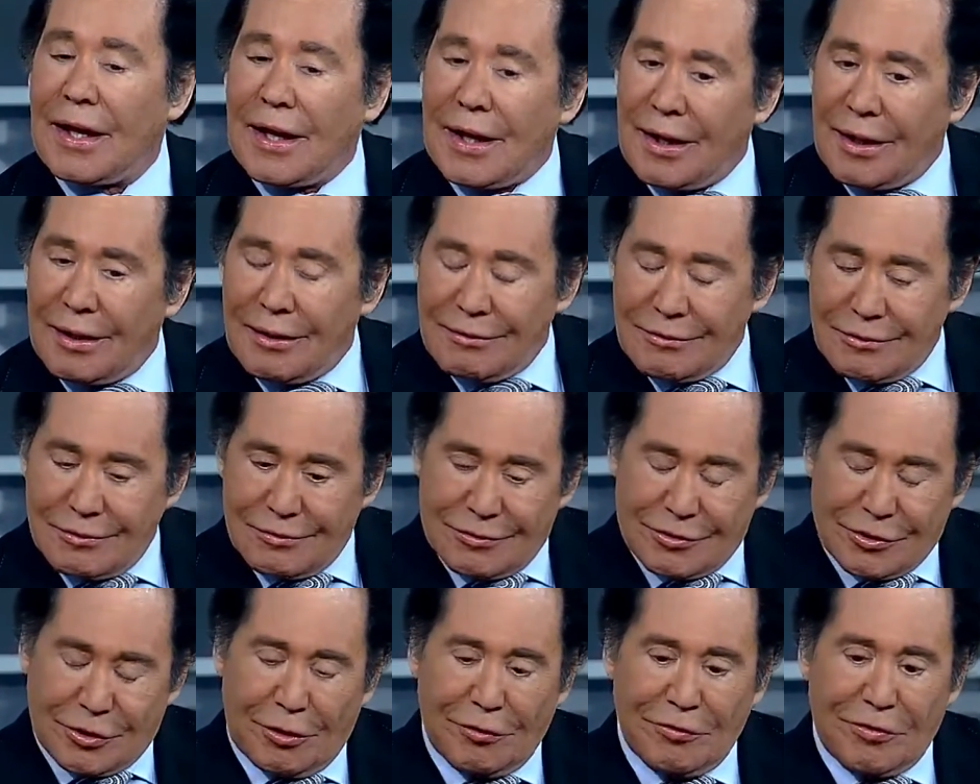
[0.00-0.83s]

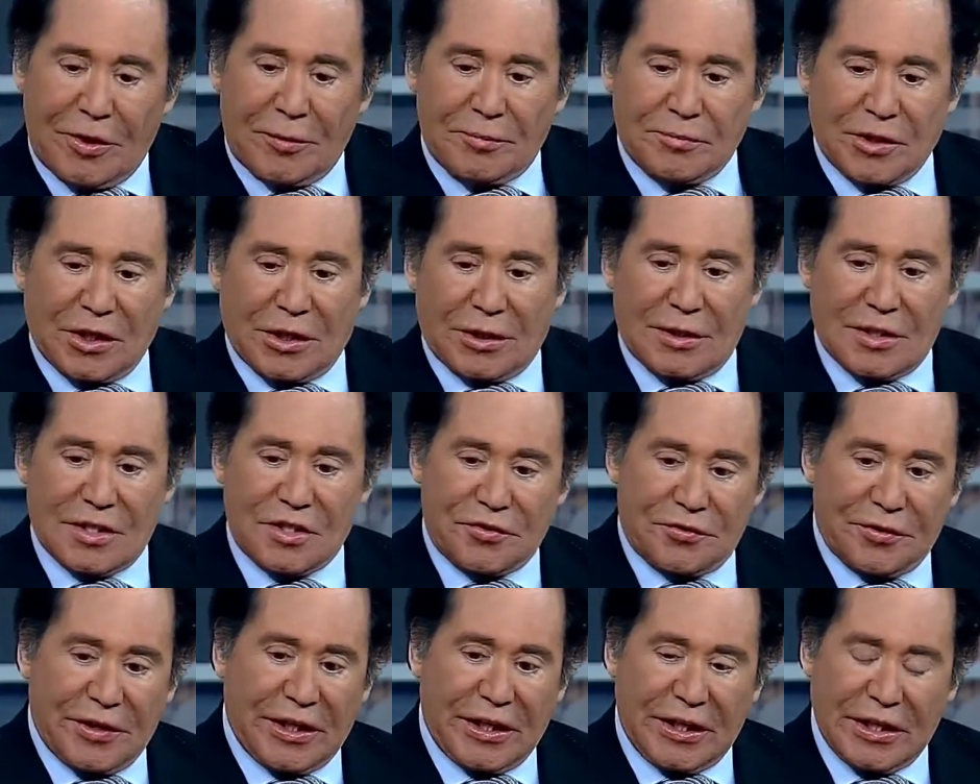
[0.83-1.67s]
And drove up to
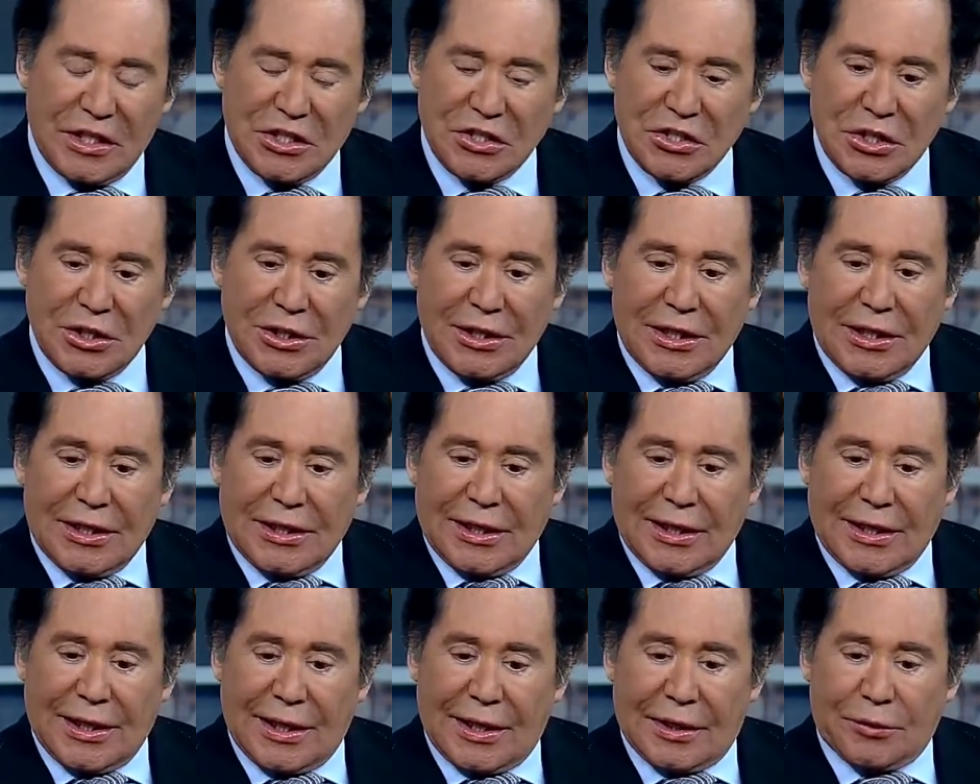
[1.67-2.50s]
Las Vegas,
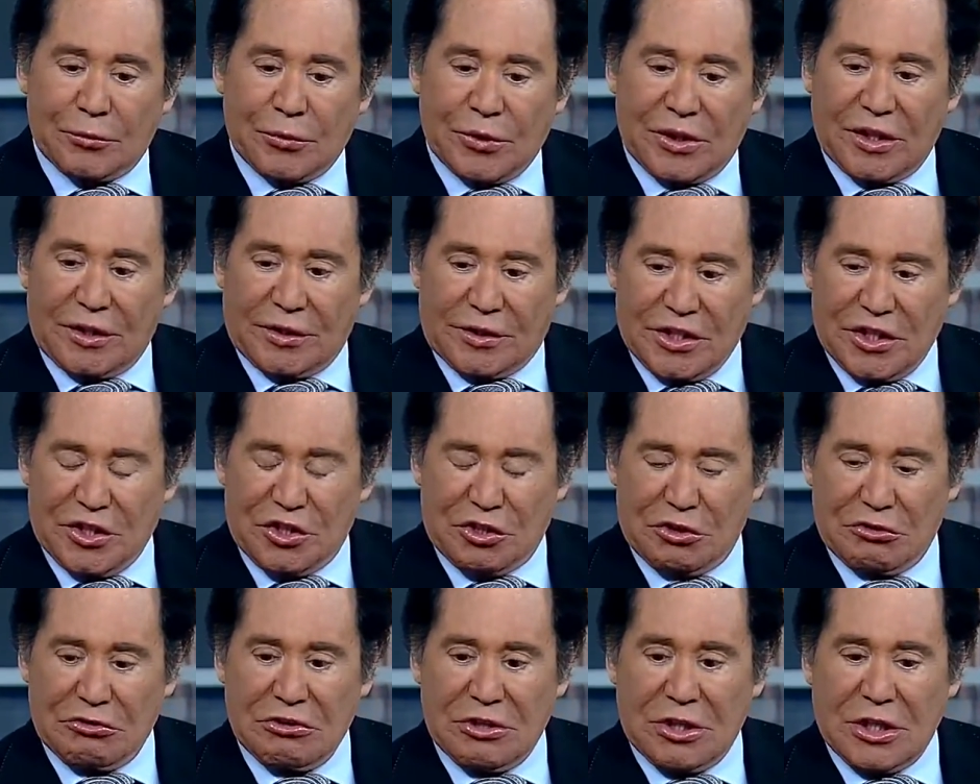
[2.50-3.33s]
and we
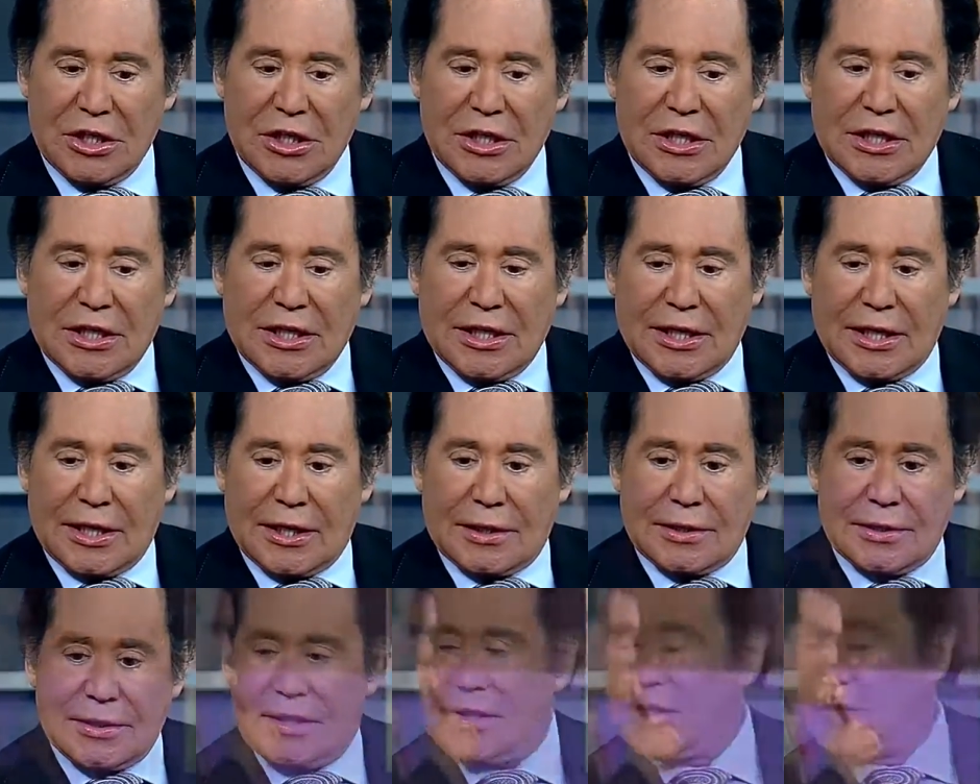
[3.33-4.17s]
auditioned and